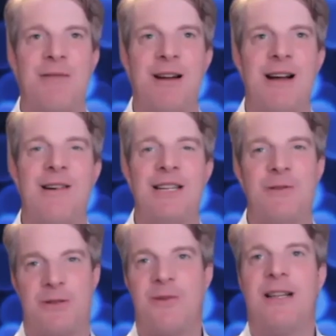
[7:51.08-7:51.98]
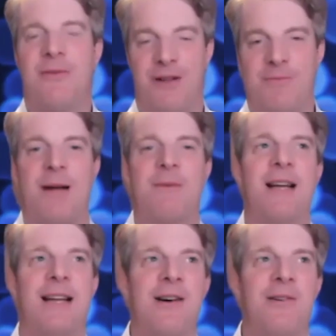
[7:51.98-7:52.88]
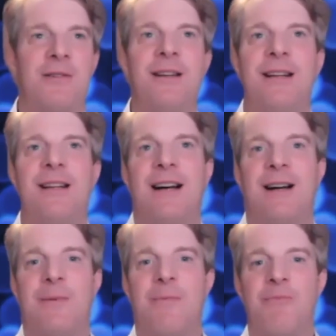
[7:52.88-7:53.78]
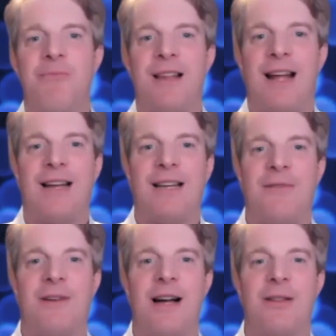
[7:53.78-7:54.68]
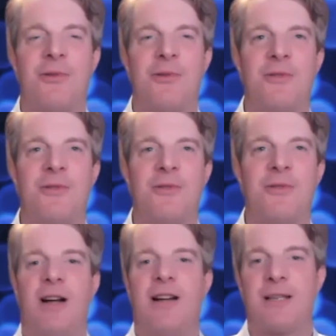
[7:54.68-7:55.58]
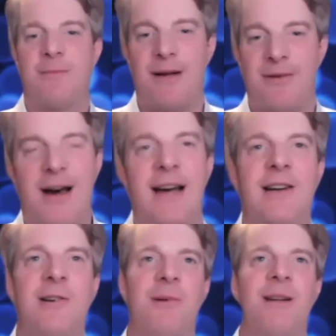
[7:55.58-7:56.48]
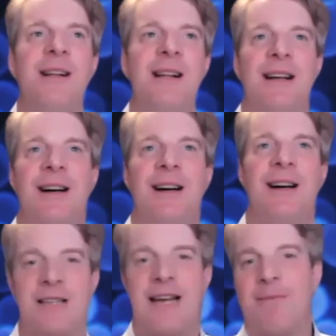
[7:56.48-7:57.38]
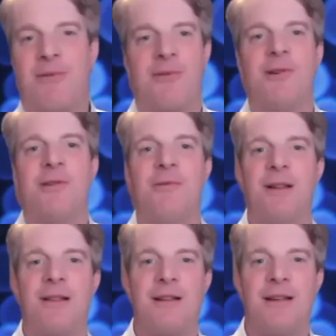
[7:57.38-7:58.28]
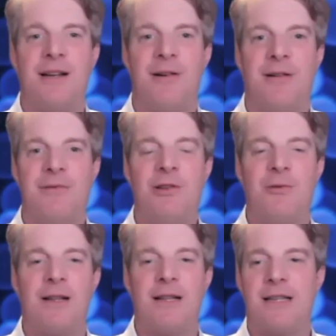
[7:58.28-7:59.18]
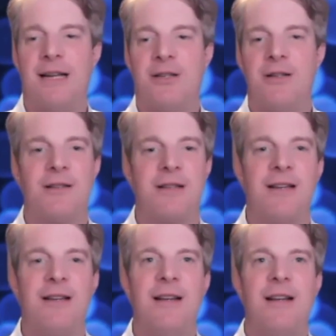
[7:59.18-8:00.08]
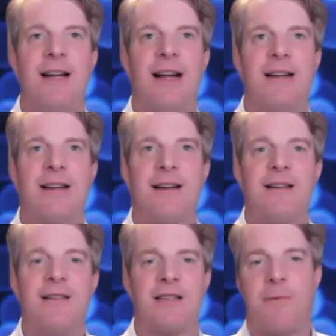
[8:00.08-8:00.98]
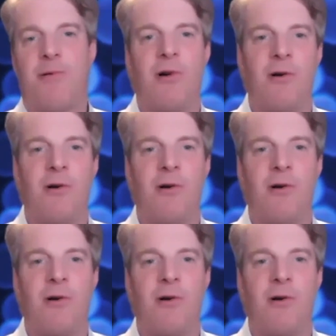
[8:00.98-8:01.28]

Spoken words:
reality was really flipped upside down, and I've gone through several trials by fire, but always came through with new realizations, and the support